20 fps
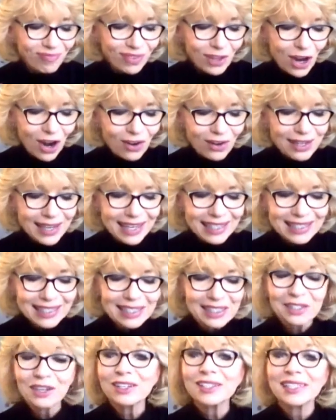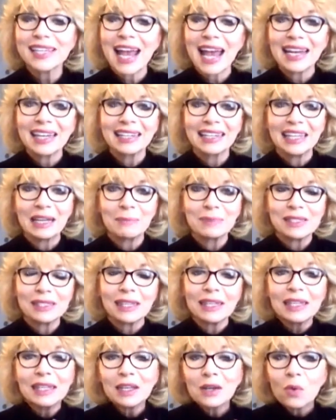Our next is our Satin Lips.
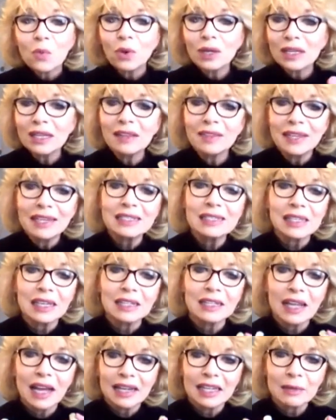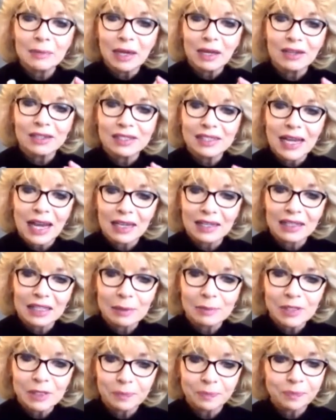One of the things I like about our Satin
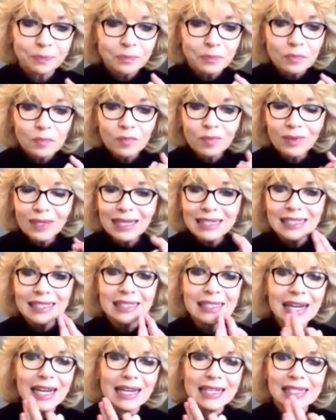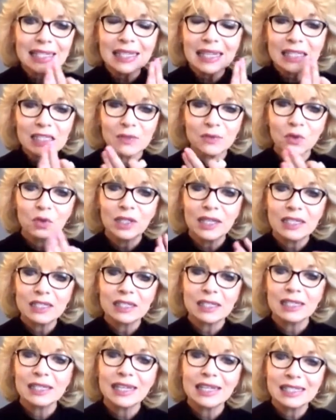Lips is it takes and exfoliates
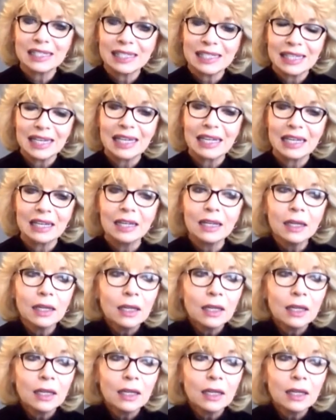the dead skin.